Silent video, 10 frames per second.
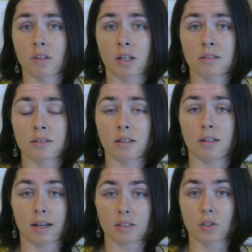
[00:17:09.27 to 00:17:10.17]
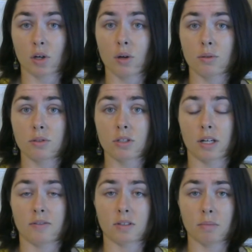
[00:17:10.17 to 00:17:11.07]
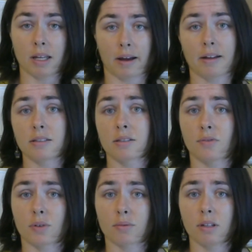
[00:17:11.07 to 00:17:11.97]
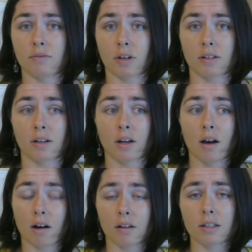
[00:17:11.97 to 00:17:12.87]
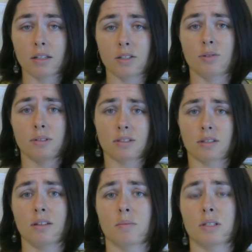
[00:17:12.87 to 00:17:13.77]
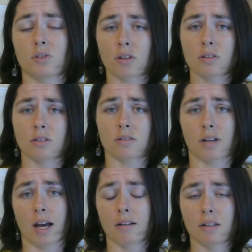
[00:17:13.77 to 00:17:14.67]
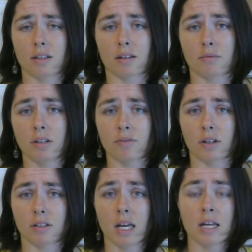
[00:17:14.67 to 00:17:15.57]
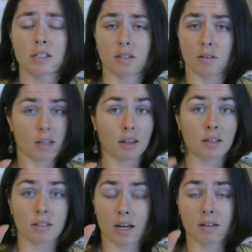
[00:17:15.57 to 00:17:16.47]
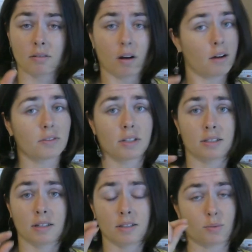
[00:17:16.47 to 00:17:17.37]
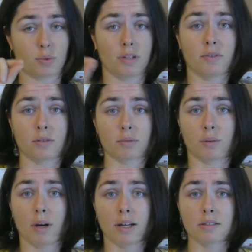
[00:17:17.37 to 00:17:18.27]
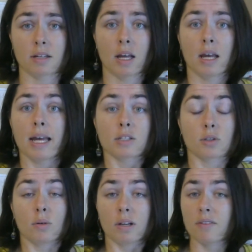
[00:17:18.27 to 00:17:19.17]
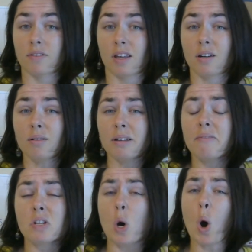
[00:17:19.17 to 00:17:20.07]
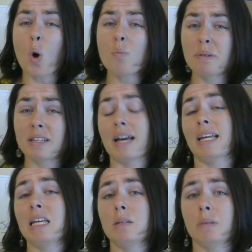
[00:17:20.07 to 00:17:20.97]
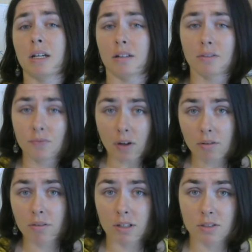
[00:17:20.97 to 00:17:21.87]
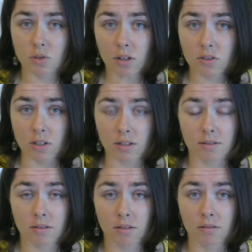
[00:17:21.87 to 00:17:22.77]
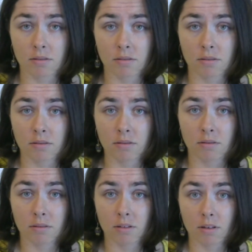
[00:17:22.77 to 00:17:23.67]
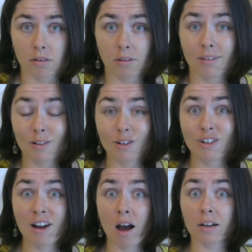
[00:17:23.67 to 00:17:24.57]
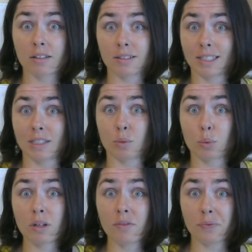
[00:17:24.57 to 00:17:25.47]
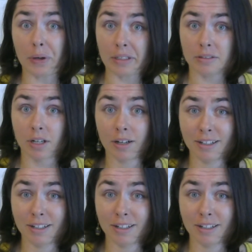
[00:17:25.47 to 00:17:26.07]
Because as a coach, if somebody asks for a refund, all I can do is send them instructions on how to get that refund. So in the title, often it says refund request. So if they don't even open that email and follow the instructions, then they're not going to get a refund.